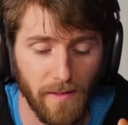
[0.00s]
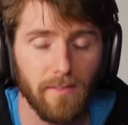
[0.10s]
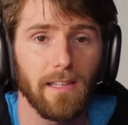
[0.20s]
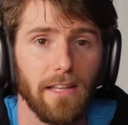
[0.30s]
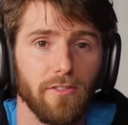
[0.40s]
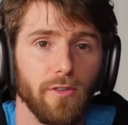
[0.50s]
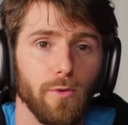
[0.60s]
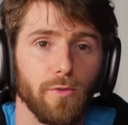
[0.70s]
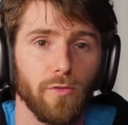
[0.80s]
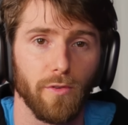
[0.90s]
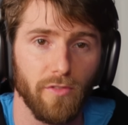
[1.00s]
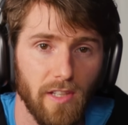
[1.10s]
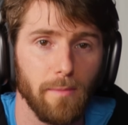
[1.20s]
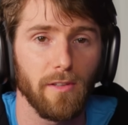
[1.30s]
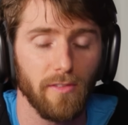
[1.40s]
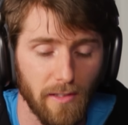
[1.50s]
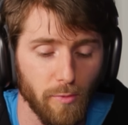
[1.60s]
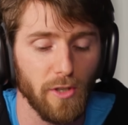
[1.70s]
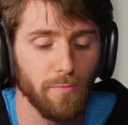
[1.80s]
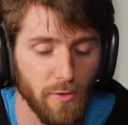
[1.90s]
this lets you sort of seamlessly
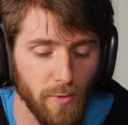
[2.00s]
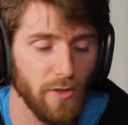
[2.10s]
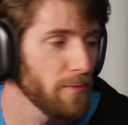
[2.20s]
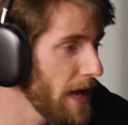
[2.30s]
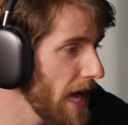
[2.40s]
switch between your